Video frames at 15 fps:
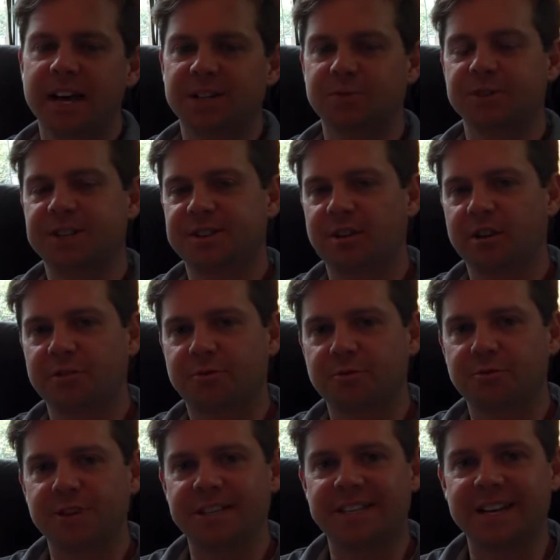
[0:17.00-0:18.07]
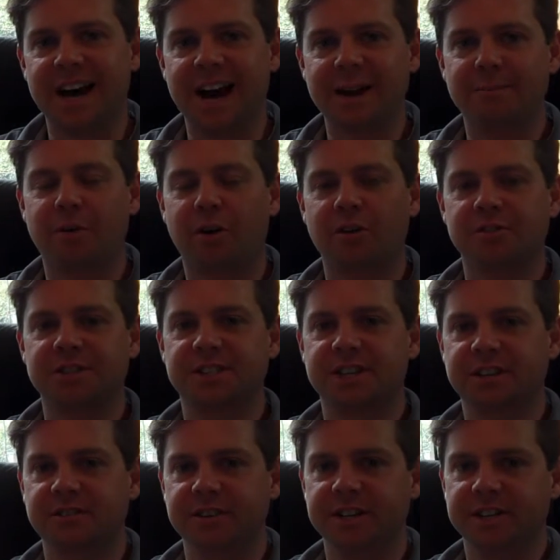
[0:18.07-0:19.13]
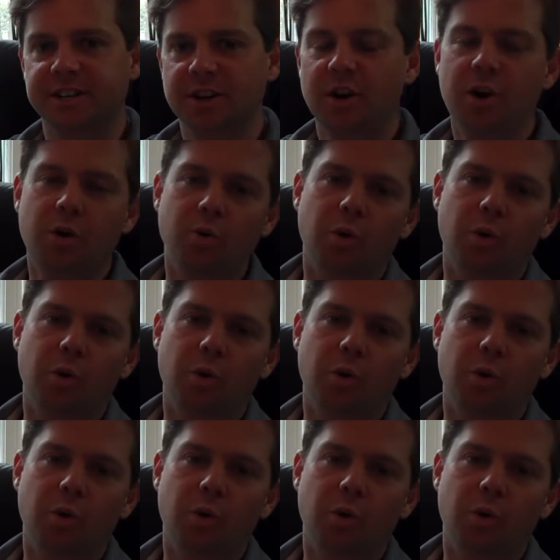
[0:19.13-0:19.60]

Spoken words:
As we start through this 9-part series,